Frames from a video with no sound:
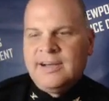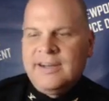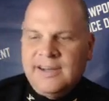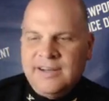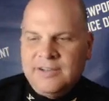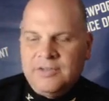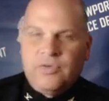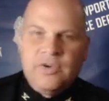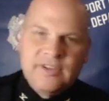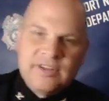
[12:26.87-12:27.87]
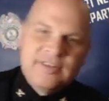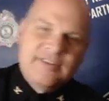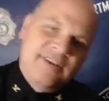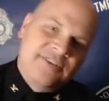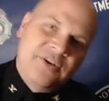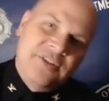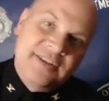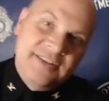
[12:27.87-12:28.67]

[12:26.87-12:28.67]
the forensic, does all the